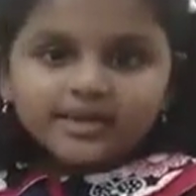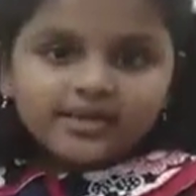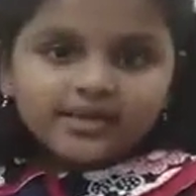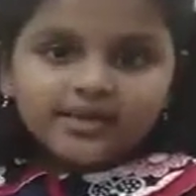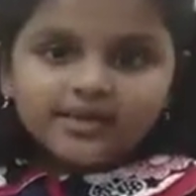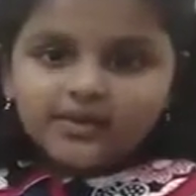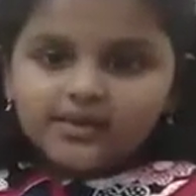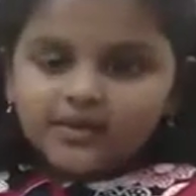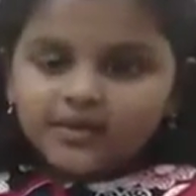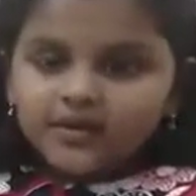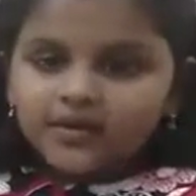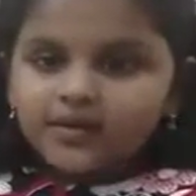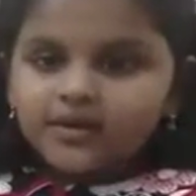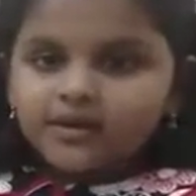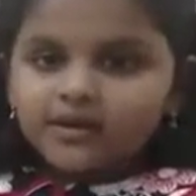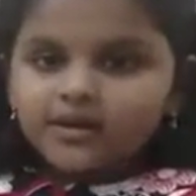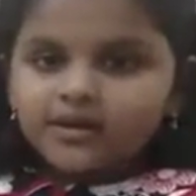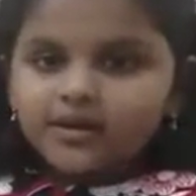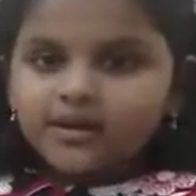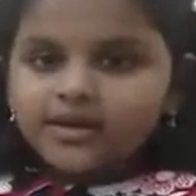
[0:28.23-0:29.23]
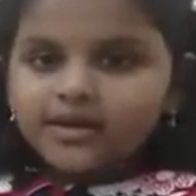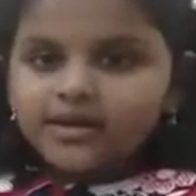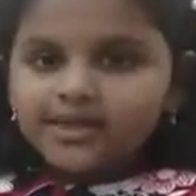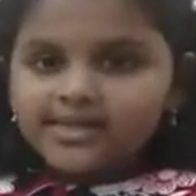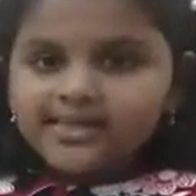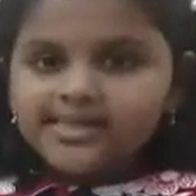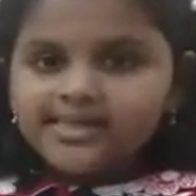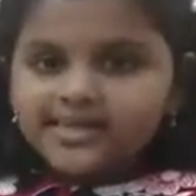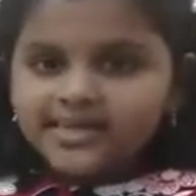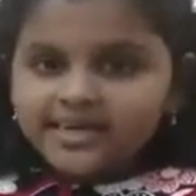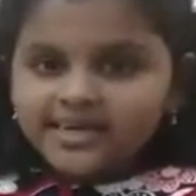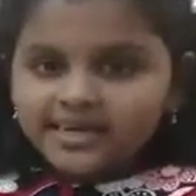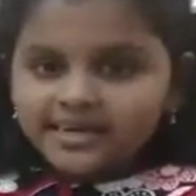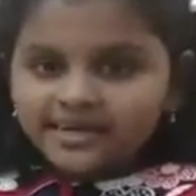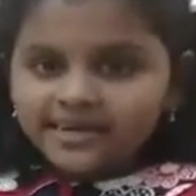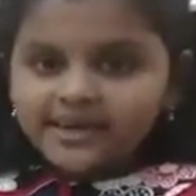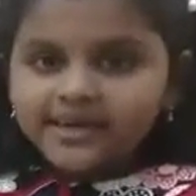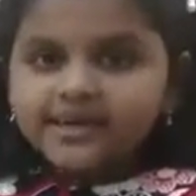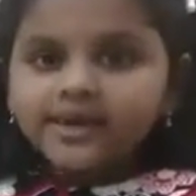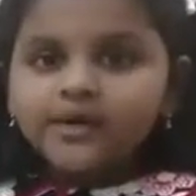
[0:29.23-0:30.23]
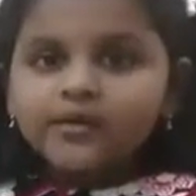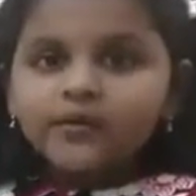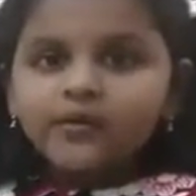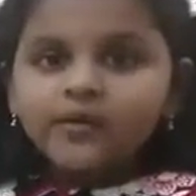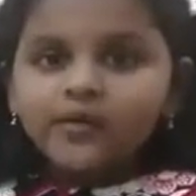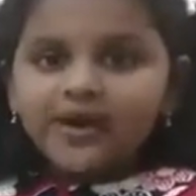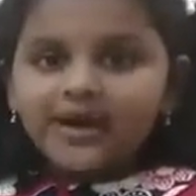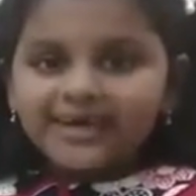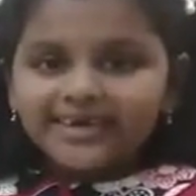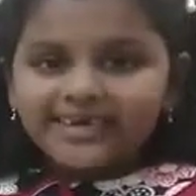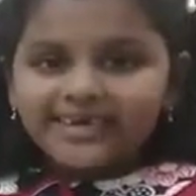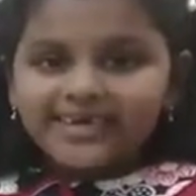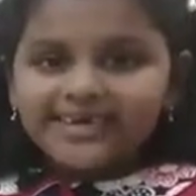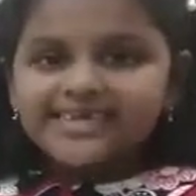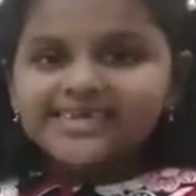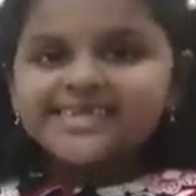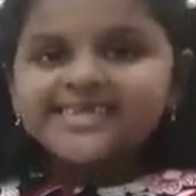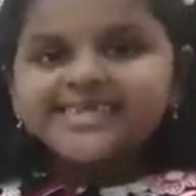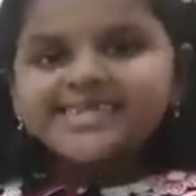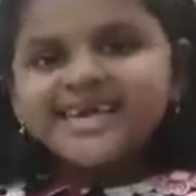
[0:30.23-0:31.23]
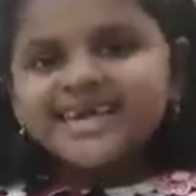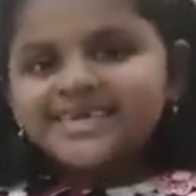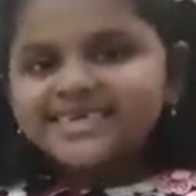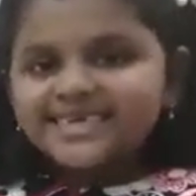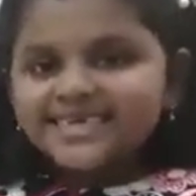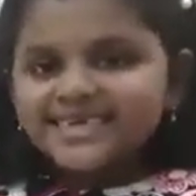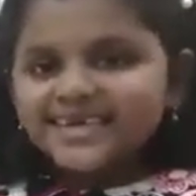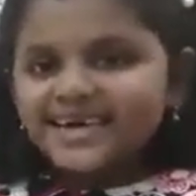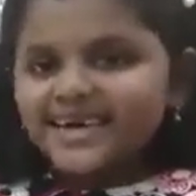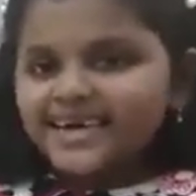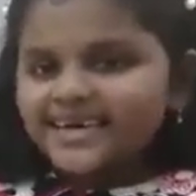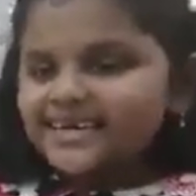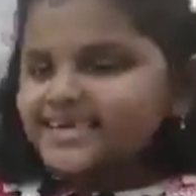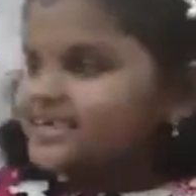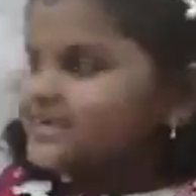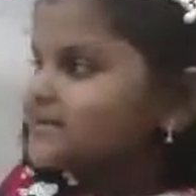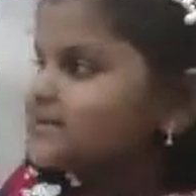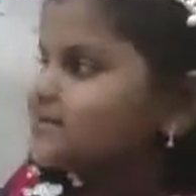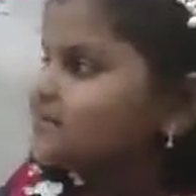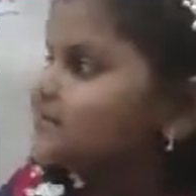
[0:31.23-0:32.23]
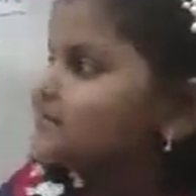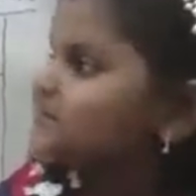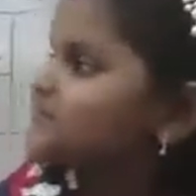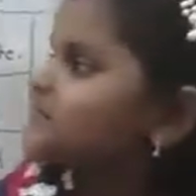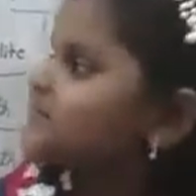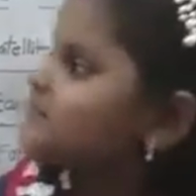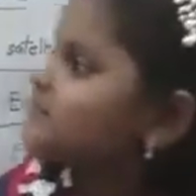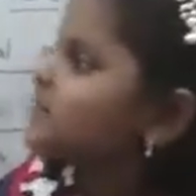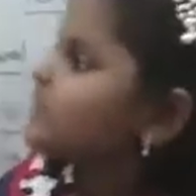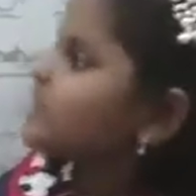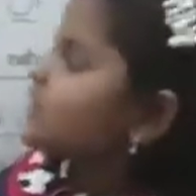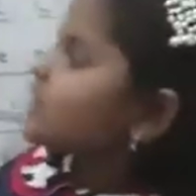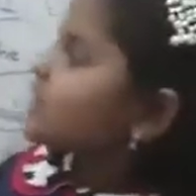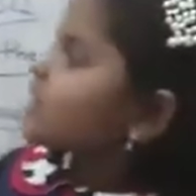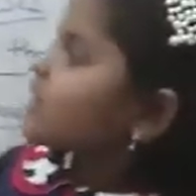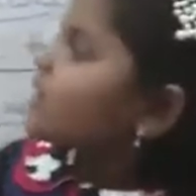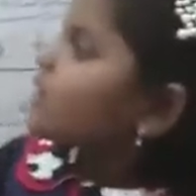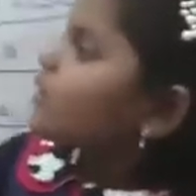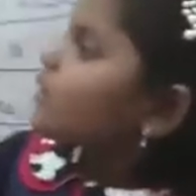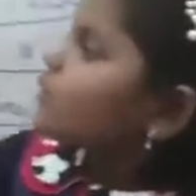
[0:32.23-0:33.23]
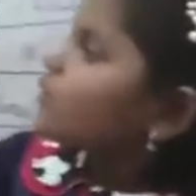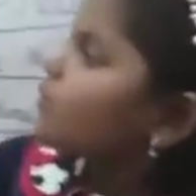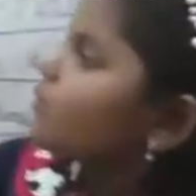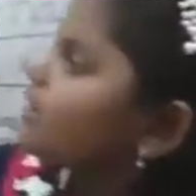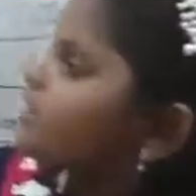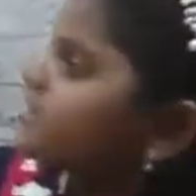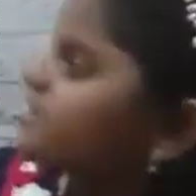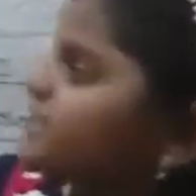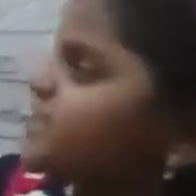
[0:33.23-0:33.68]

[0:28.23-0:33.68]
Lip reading: So, let's learn what is satellite. What